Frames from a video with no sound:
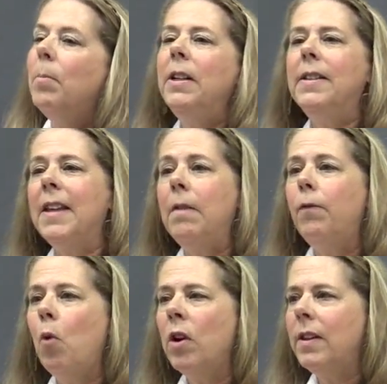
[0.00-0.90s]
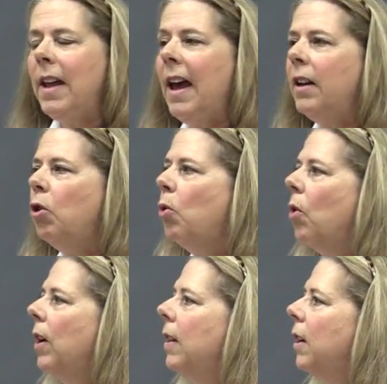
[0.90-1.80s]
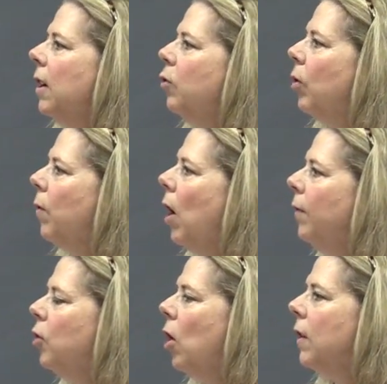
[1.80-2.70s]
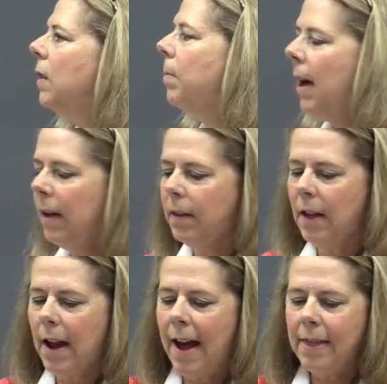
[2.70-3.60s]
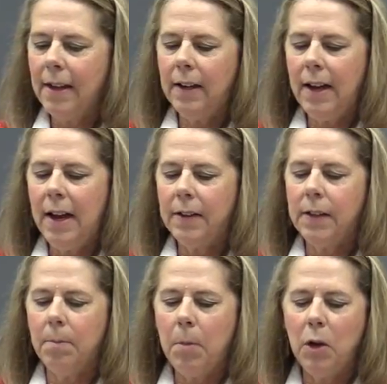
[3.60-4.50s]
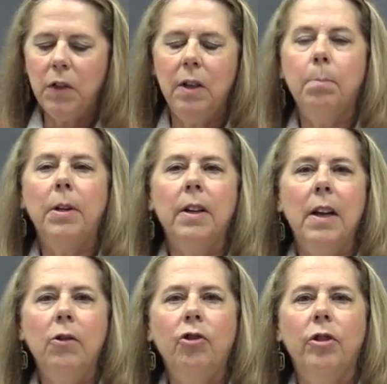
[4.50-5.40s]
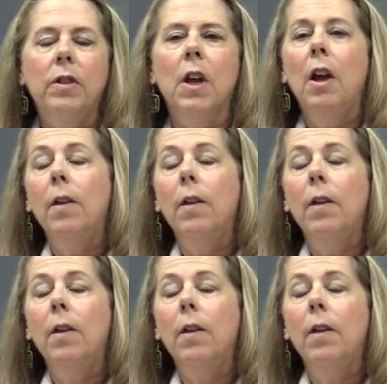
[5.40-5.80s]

But it's that fourth category that Gundry-Wolf talks about that I think has the most implications